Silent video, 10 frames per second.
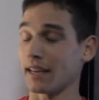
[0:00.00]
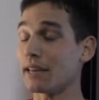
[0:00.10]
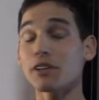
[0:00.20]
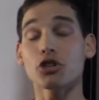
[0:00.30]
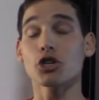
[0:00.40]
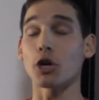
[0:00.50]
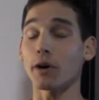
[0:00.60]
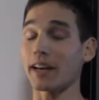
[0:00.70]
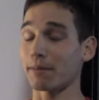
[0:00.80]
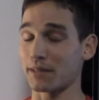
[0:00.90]
Even
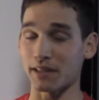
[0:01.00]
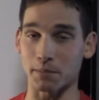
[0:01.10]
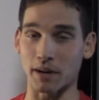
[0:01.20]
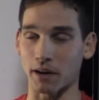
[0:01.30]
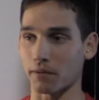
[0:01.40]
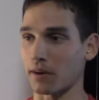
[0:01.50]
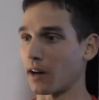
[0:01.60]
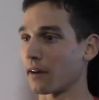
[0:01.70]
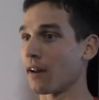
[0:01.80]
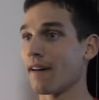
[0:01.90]
showing up to this
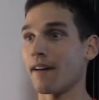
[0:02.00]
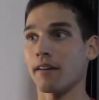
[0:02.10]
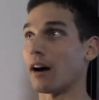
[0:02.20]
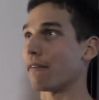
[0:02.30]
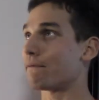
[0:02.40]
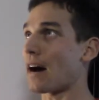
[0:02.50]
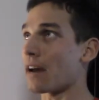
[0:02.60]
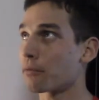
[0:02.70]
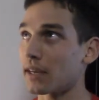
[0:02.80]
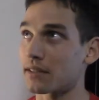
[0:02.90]
marathon,
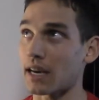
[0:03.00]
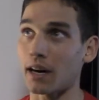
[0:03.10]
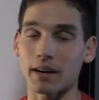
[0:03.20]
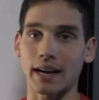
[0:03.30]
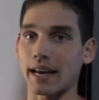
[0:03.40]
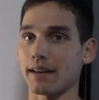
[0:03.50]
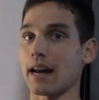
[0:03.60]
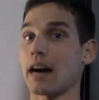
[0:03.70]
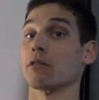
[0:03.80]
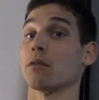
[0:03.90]
5 weeks out, I had
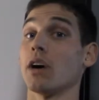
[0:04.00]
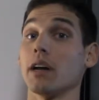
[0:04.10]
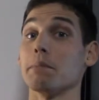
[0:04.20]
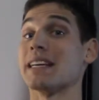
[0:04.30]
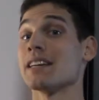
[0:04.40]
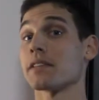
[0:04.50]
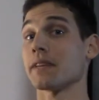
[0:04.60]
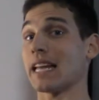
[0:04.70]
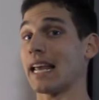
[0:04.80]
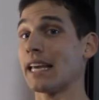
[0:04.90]
not run because
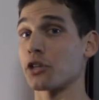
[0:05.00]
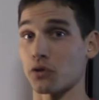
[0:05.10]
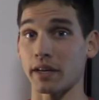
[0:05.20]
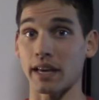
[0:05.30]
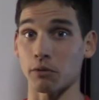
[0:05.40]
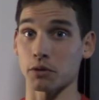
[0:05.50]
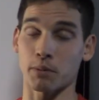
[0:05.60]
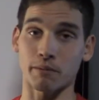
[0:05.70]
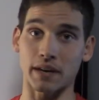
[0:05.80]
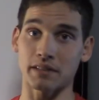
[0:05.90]
of an injury that was
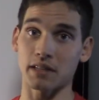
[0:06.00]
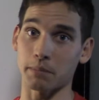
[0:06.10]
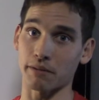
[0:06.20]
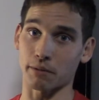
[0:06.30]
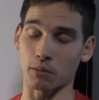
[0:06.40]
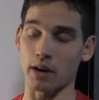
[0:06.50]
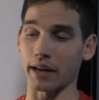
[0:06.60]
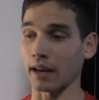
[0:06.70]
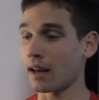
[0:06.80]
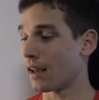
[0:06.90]
preventing me from
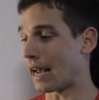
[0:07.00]
running.